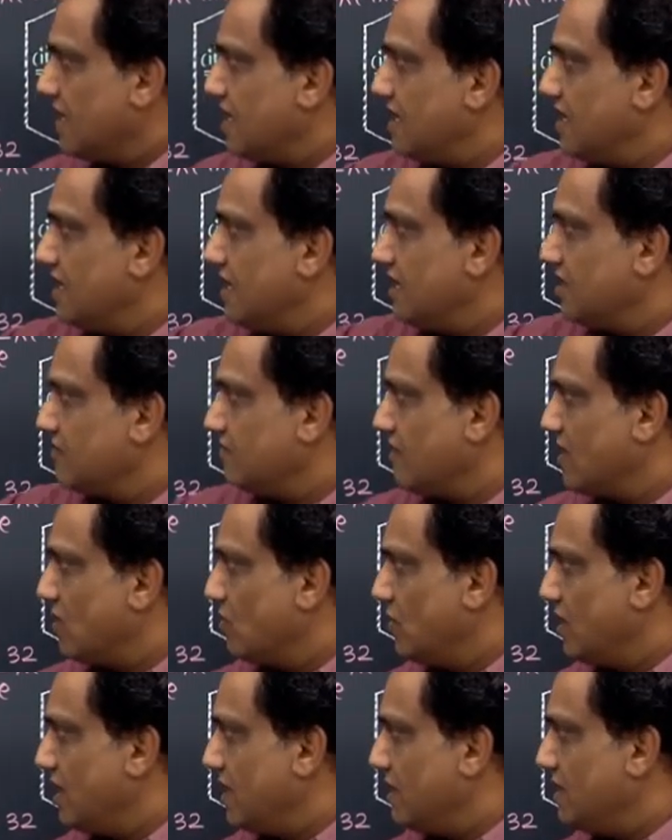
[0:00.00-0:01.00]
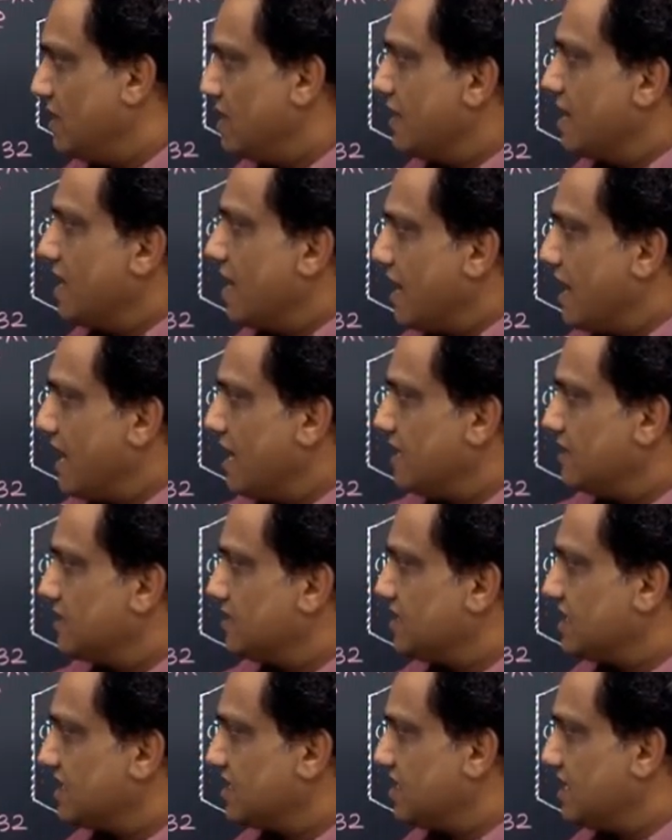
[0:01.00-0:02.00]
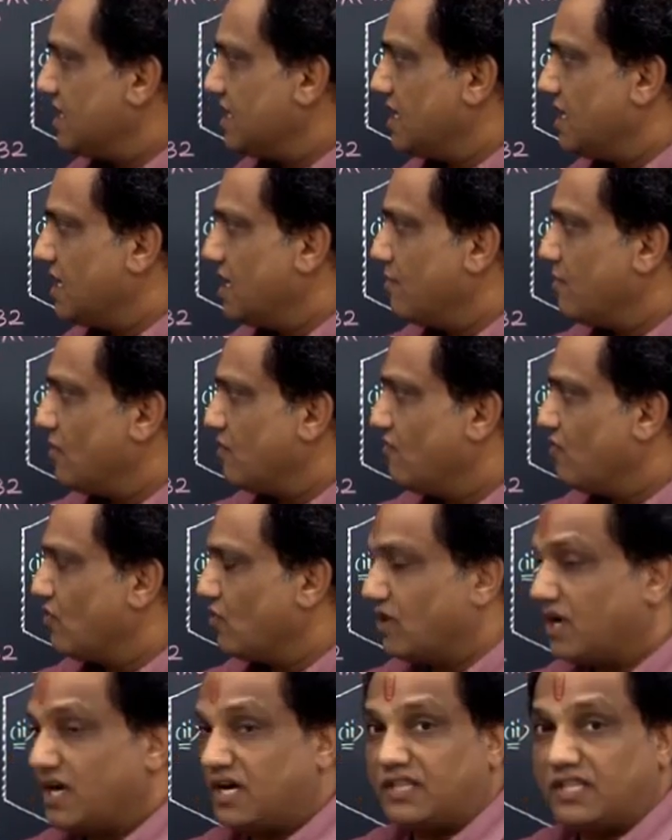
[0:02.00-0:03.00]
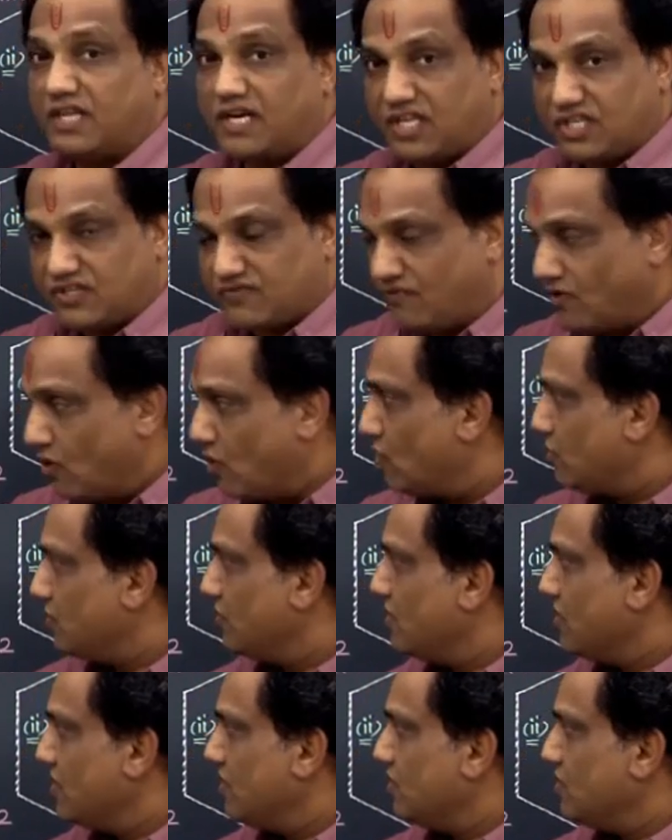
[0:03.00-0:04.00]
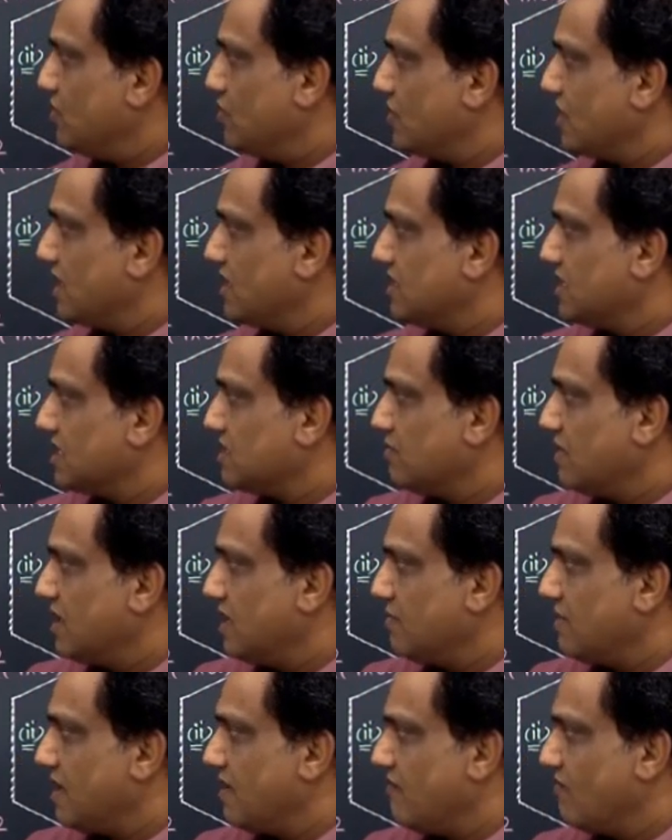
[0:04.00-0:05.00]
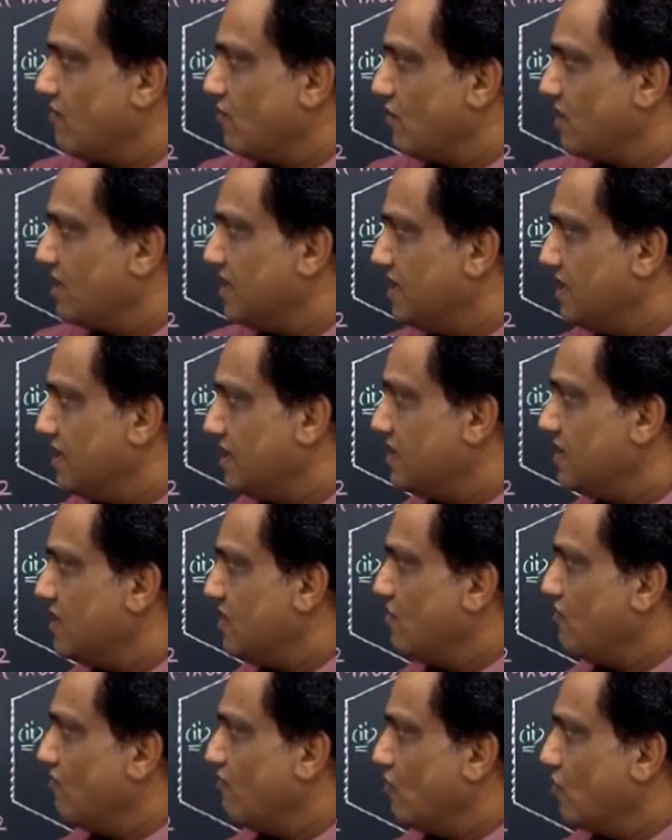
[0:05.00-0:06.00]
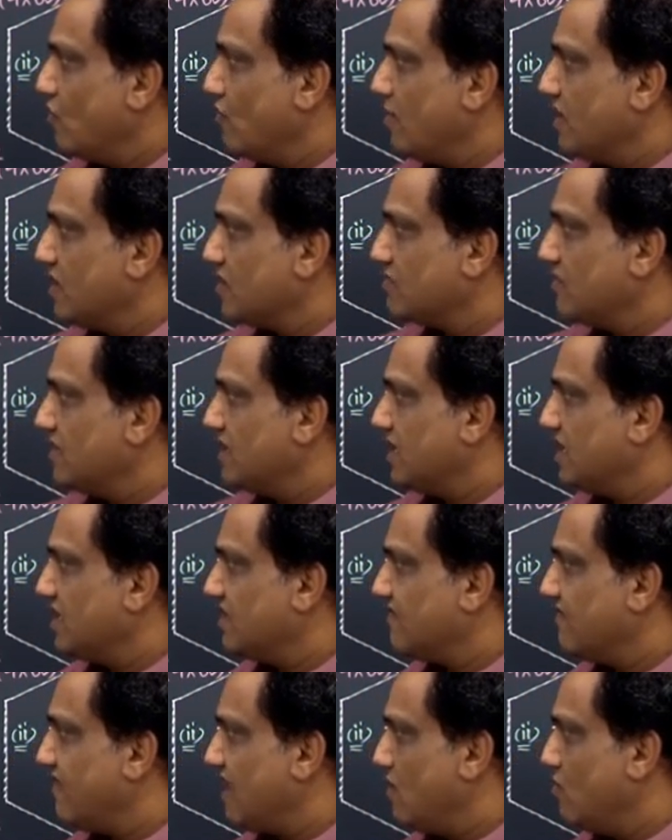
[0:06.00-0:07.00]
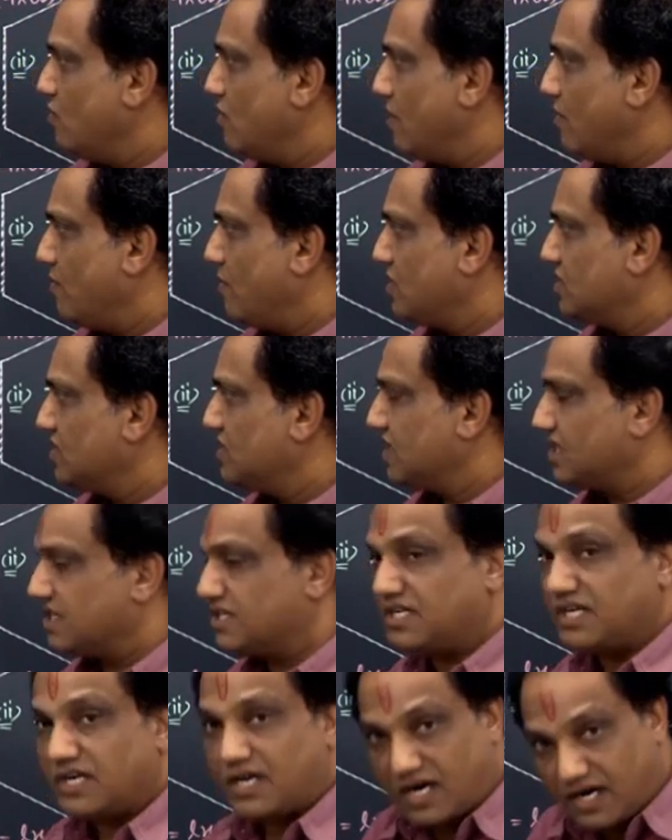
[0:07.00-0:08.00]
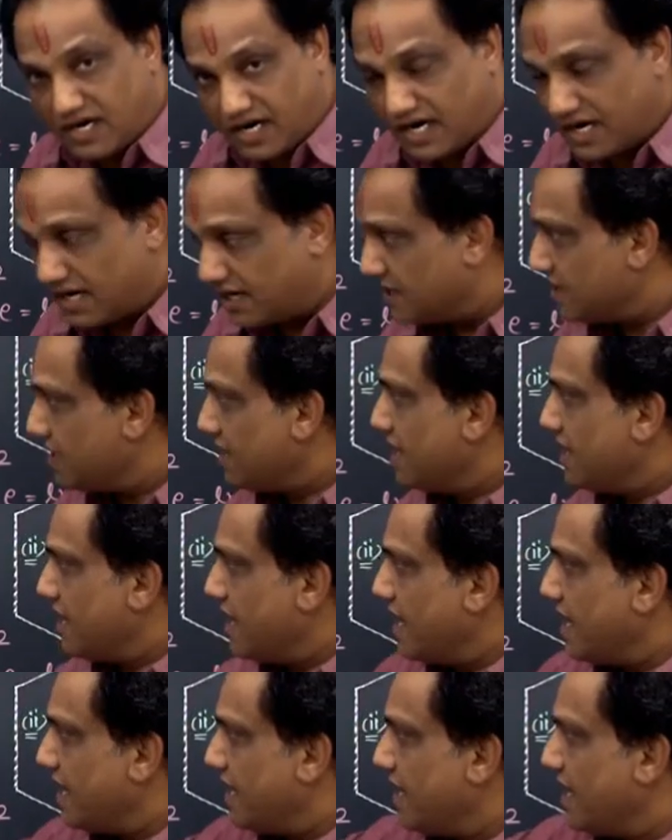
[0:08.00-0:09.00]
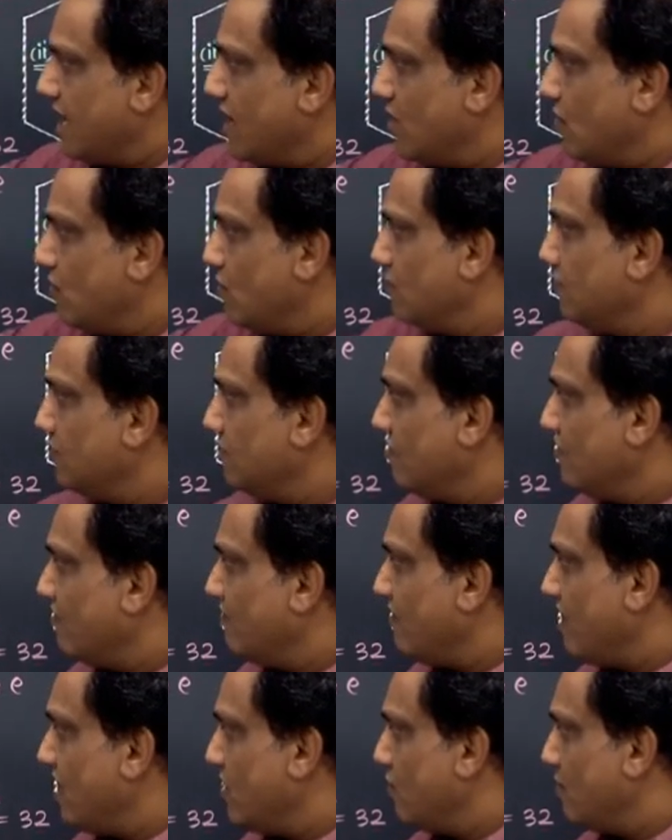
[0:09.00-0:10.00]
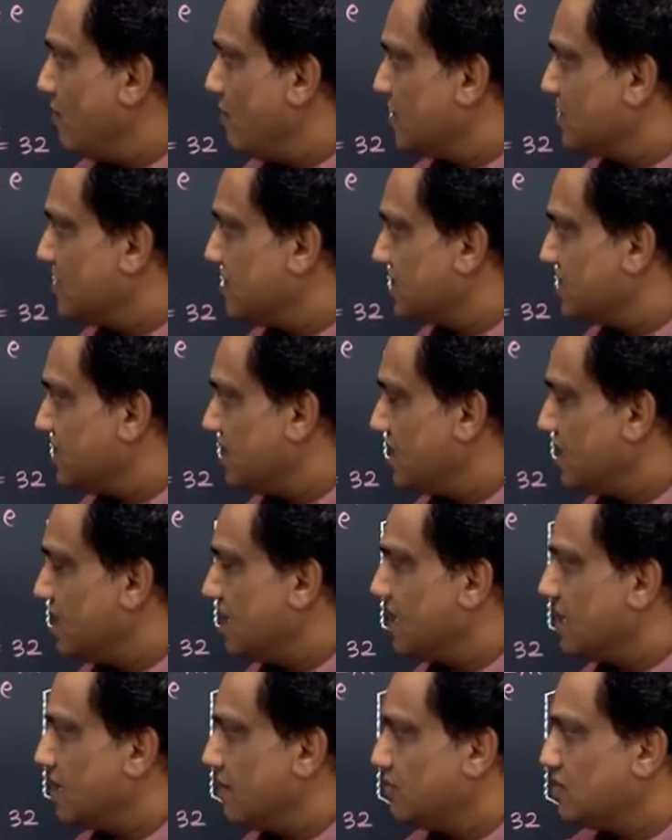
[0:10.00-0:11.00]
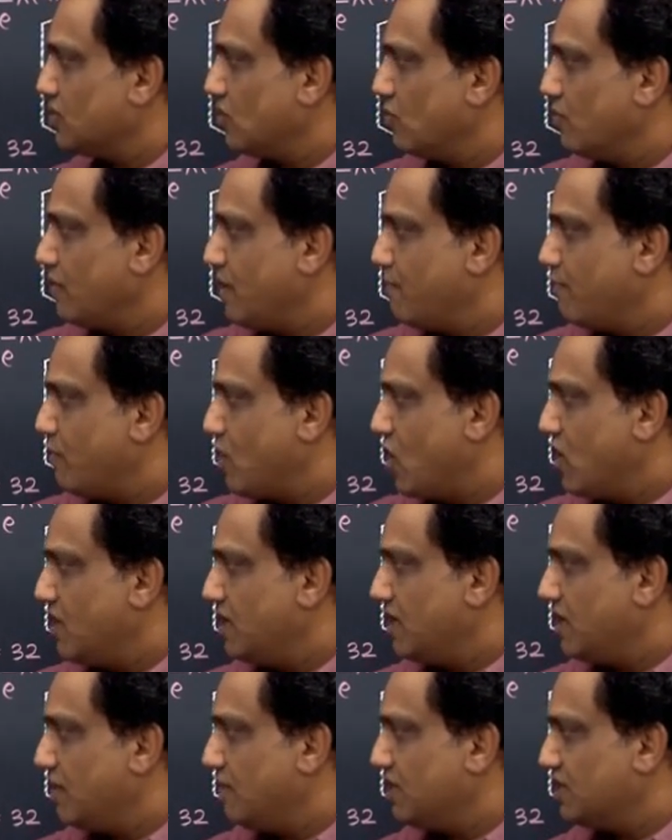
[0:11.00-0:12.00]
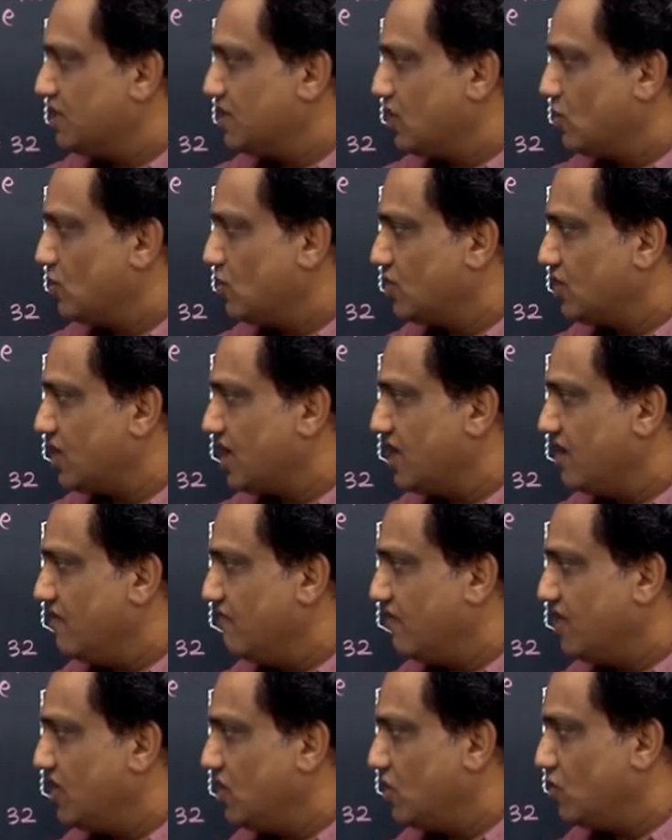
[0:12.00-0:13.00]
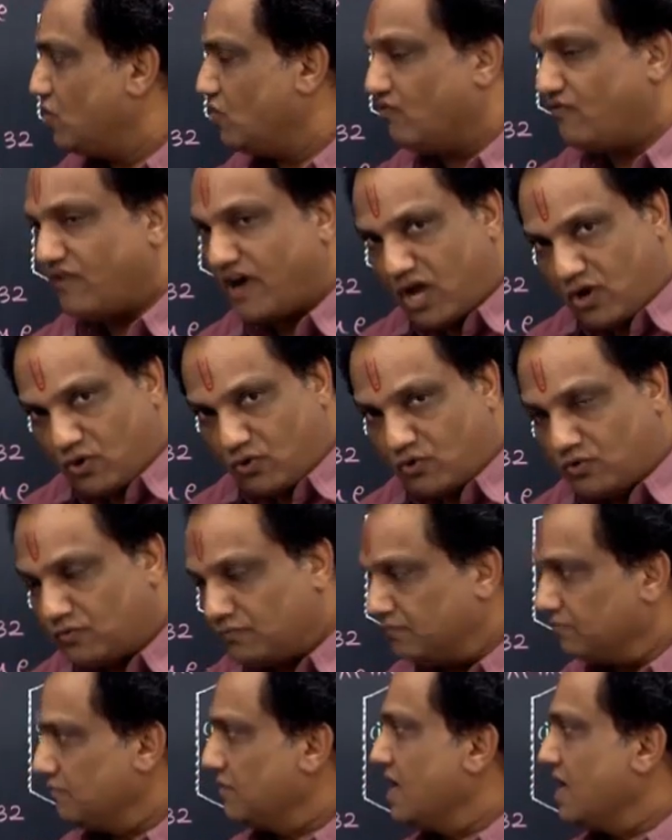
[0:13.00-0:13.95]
here it is 1 only, and 1600 upon 400, that is 4, you can just multiply by 4 here, 4 plus 1, that is 5 upon 1600, and now 5 upon 1600 comes out to be 0.003125,